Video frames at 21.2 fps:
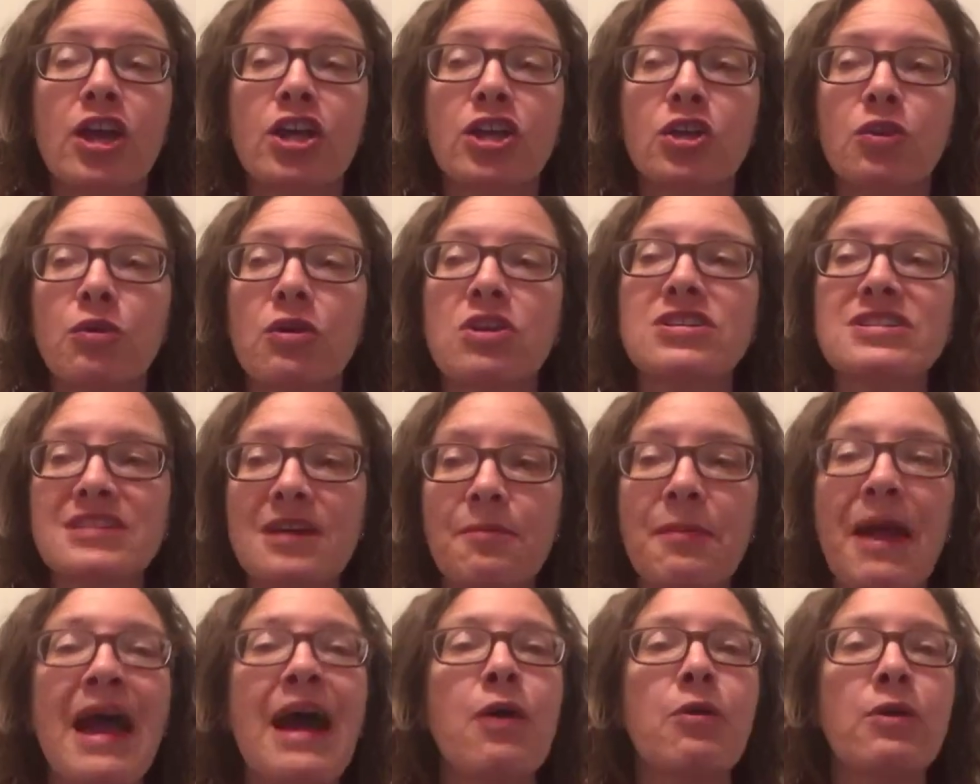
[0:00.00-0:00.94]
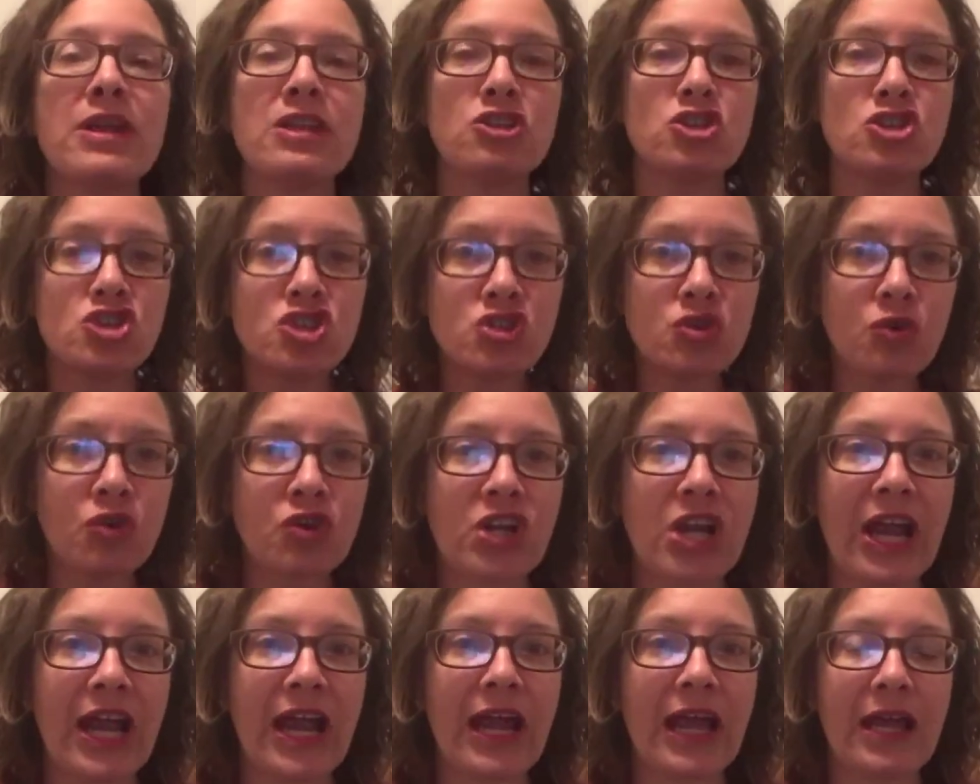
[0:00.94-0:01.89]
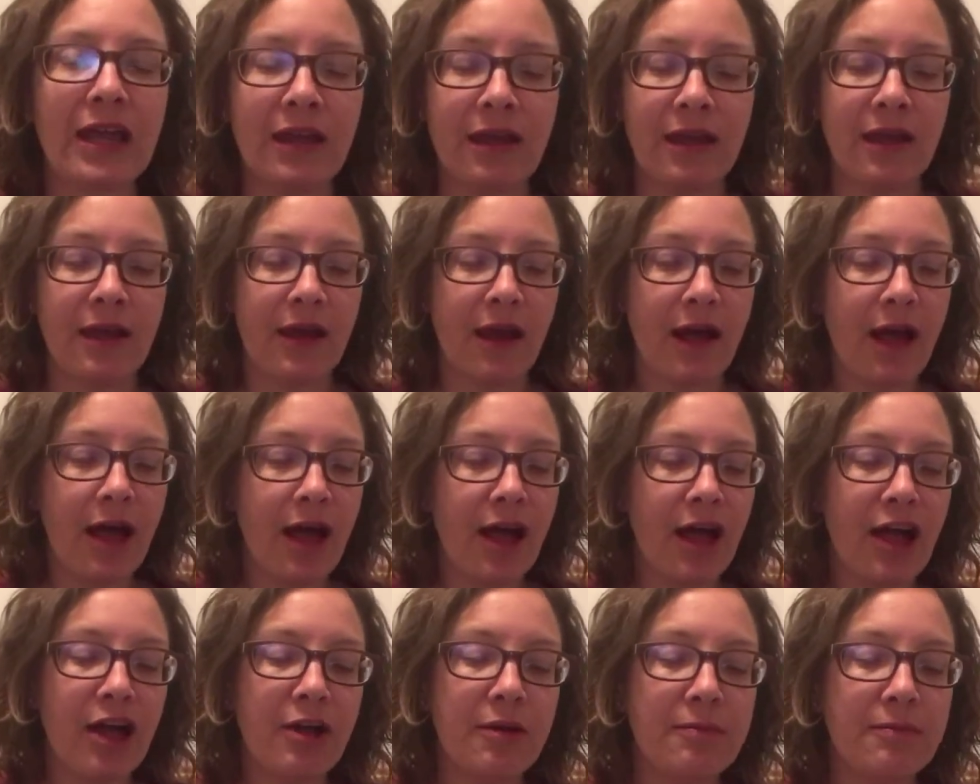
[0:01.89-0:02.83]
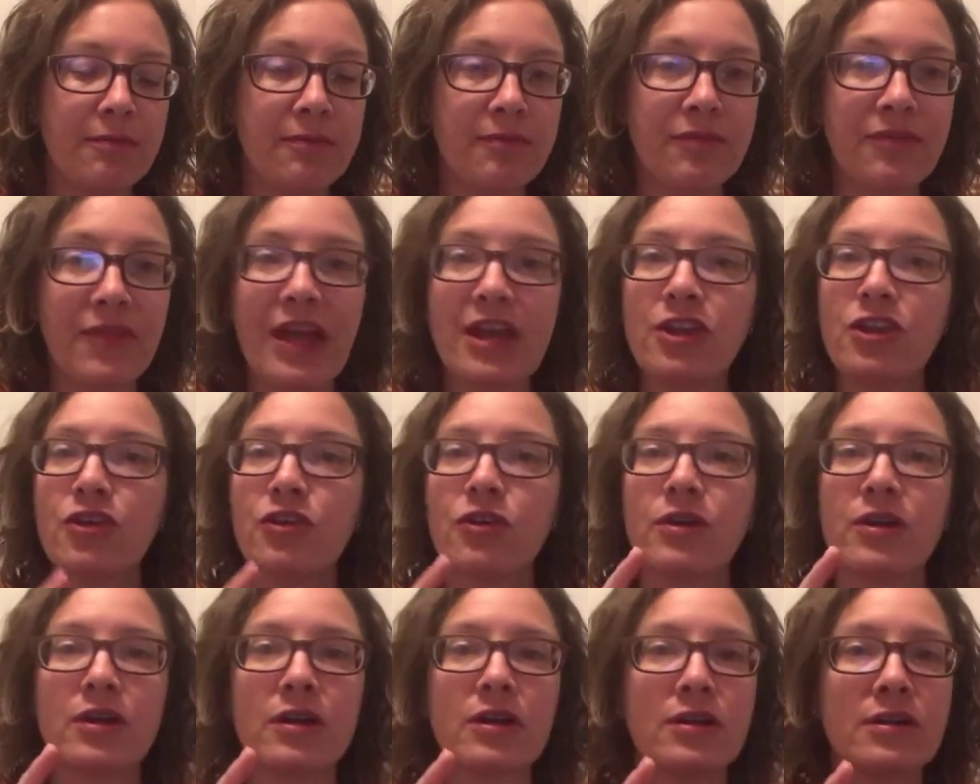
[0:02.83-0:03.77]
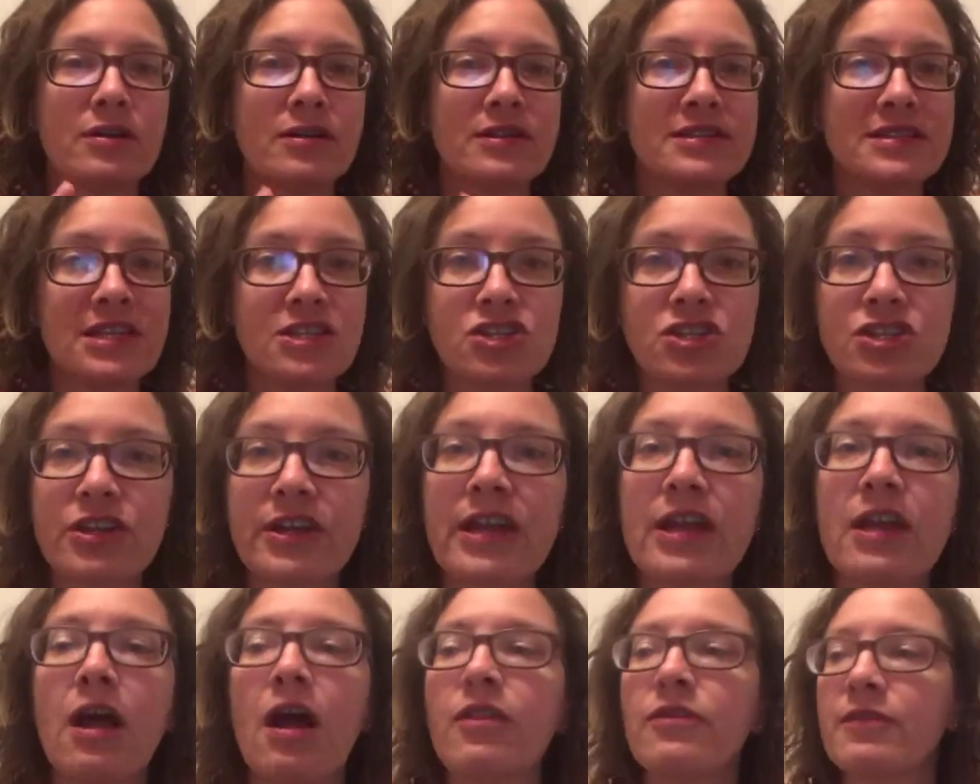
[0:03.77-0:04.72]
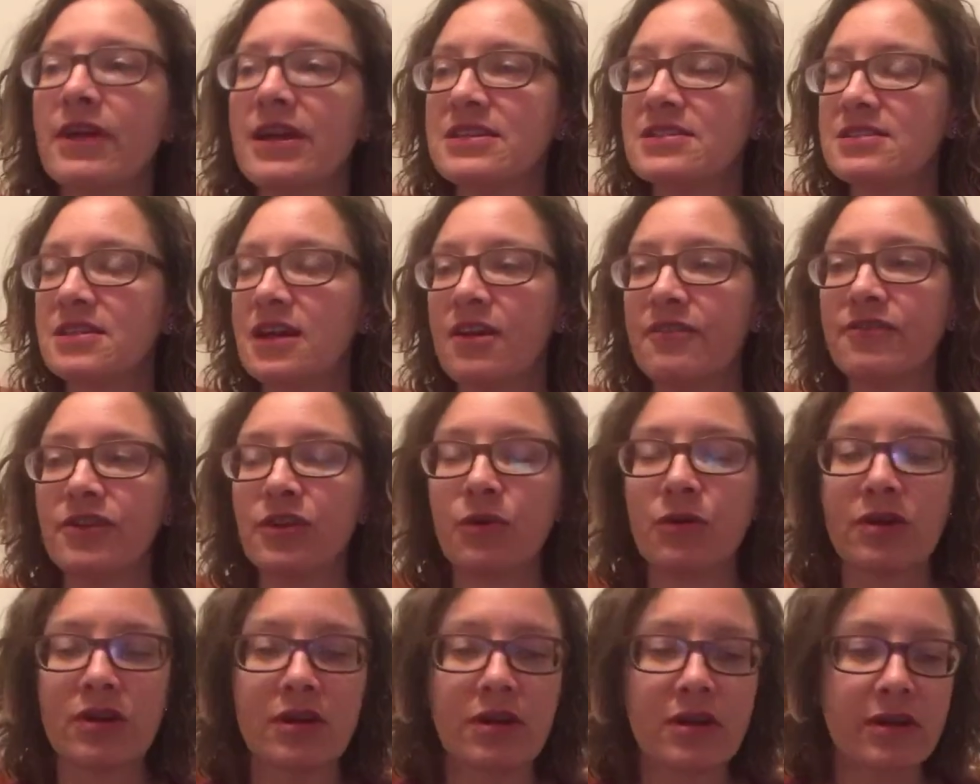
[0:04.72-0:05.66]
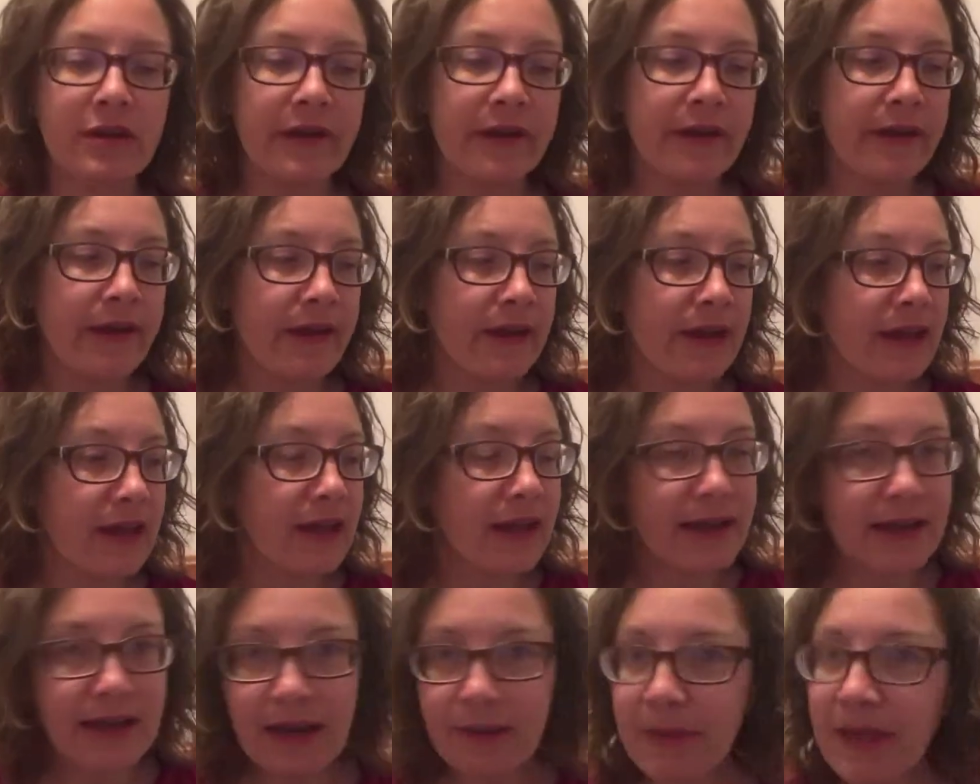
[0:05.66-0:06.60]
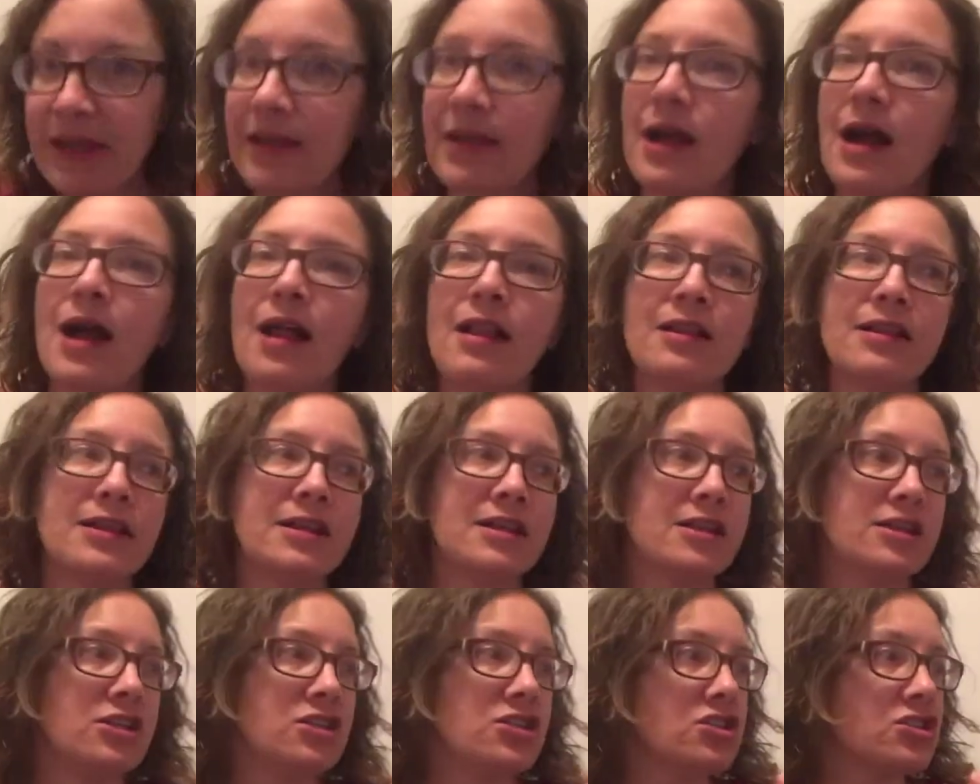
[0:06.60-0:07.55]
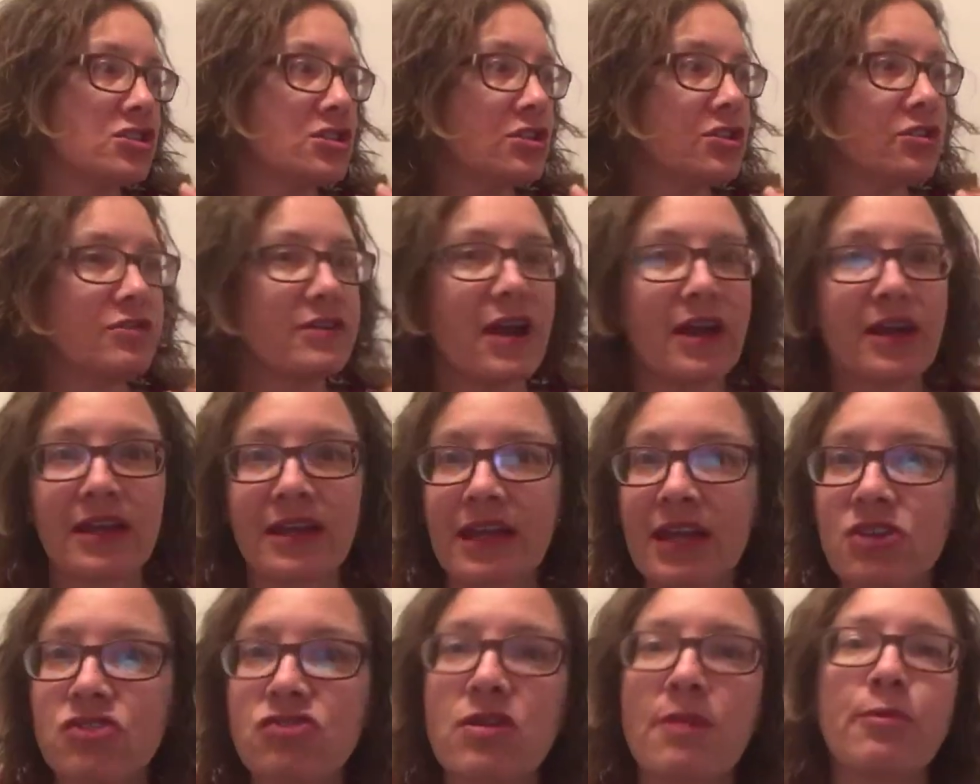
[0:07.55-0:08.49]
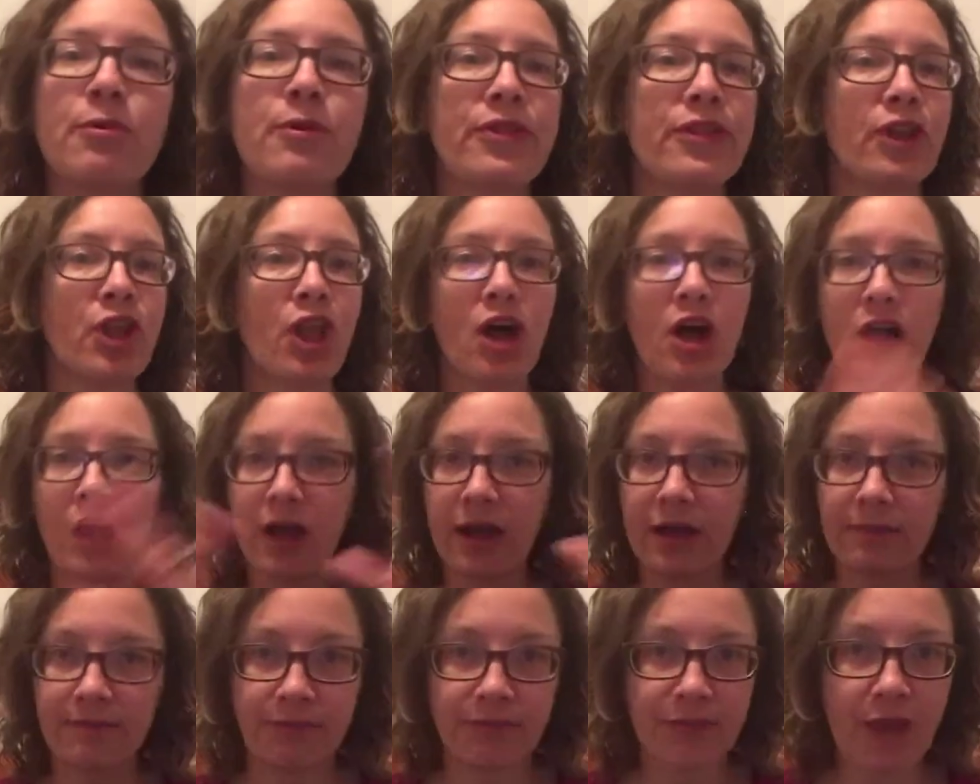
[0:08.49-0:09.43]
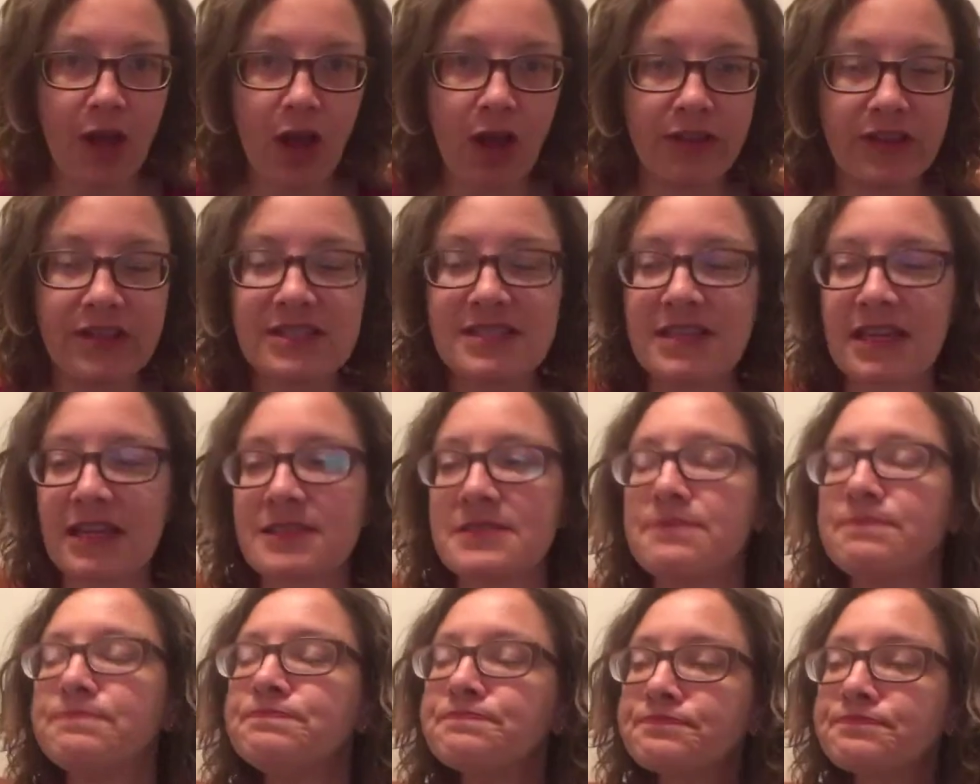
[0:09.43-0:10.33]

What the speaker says: you are somehow ensuring that you're teaching your kid all the right stuff, you're going to get them into college, you're not going to get in trouble with the law, all these things.